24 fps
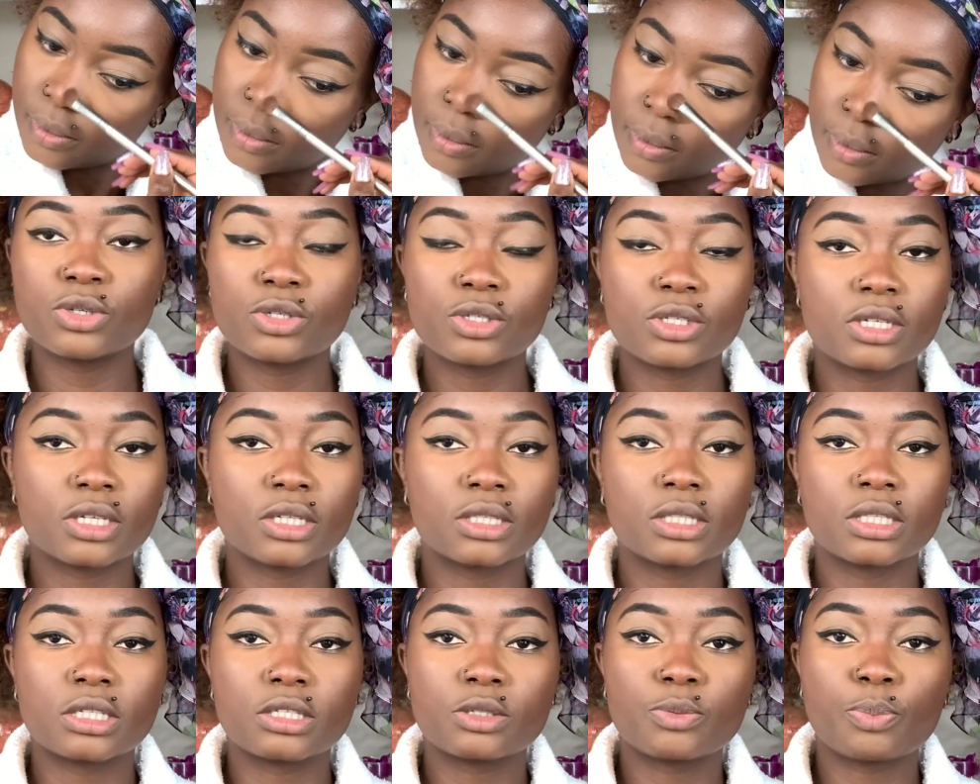Using
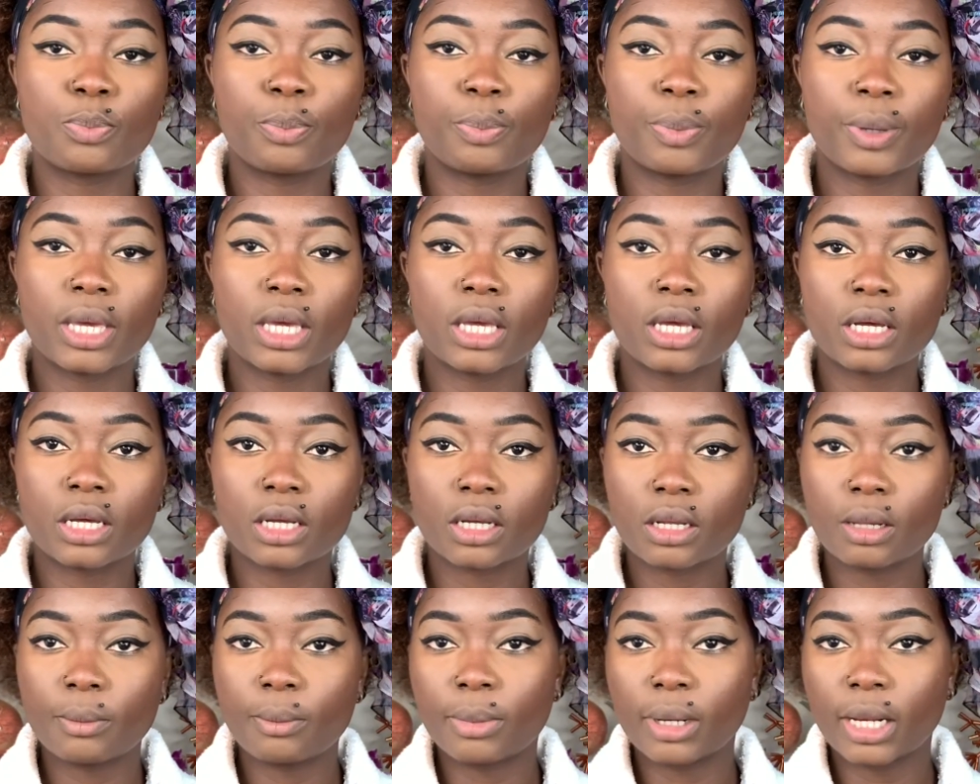this pink
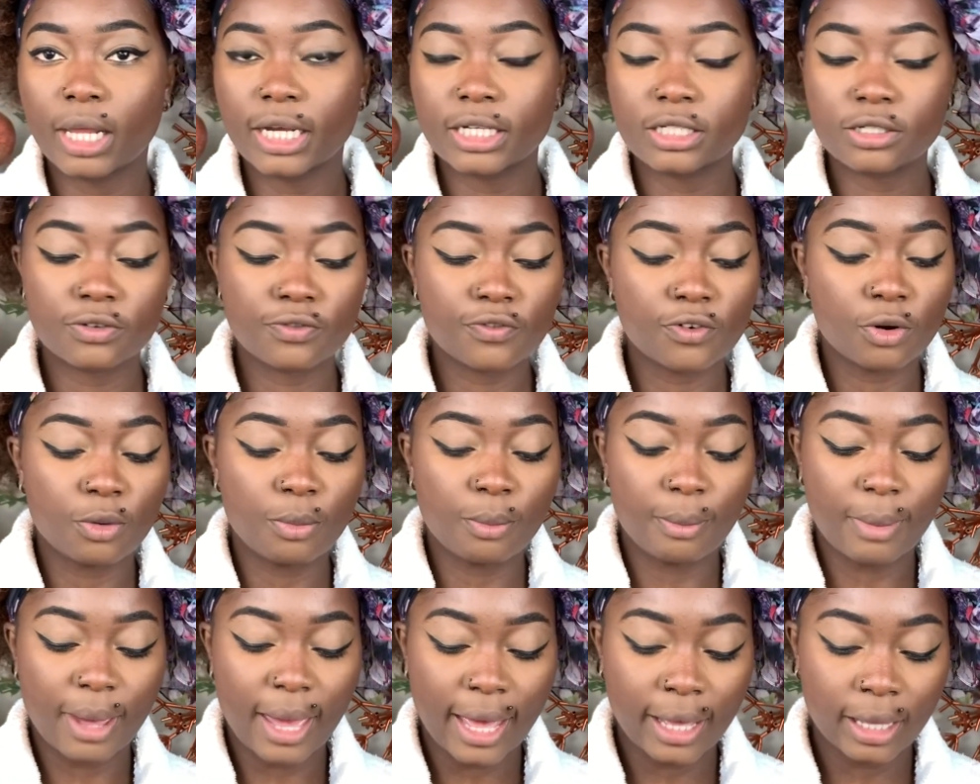blush
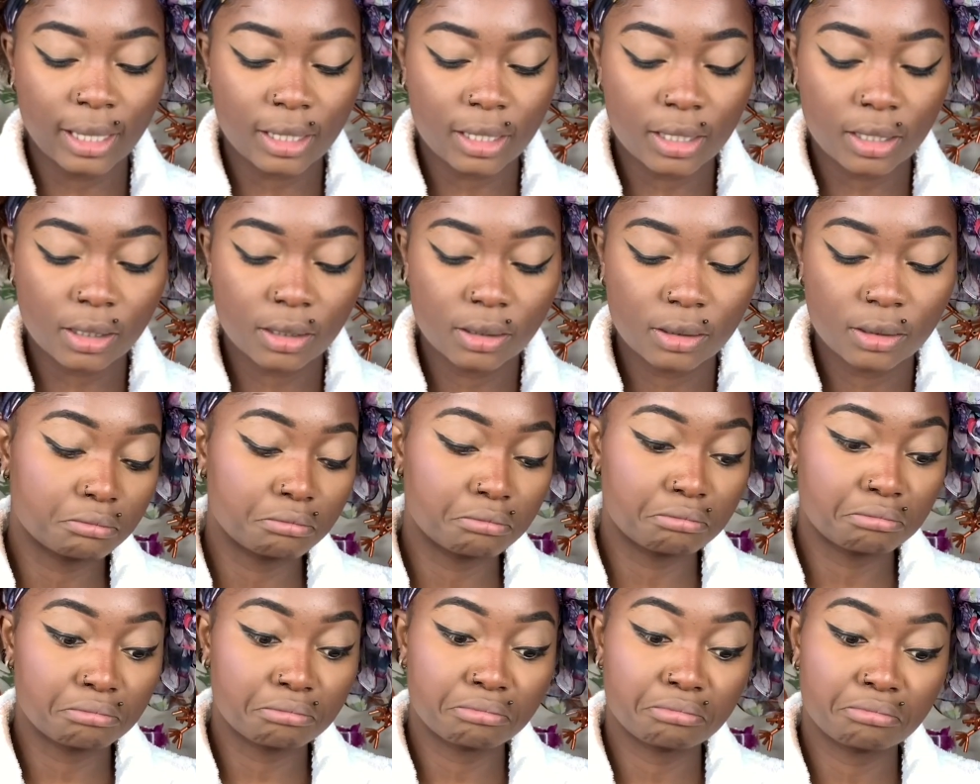from MAC.
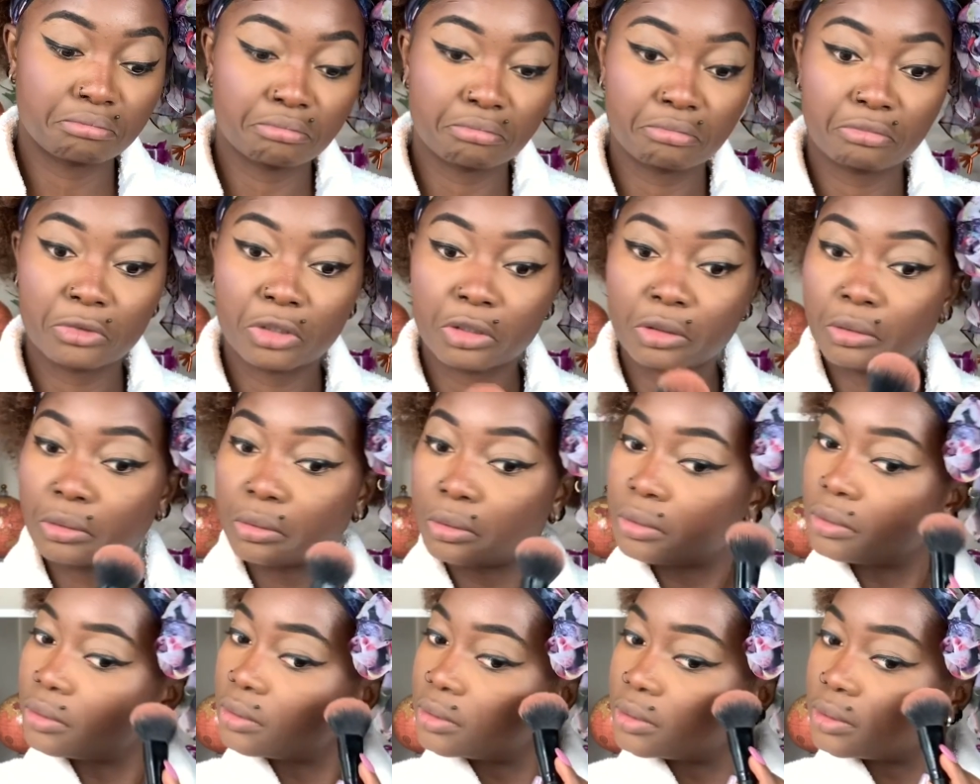Cute.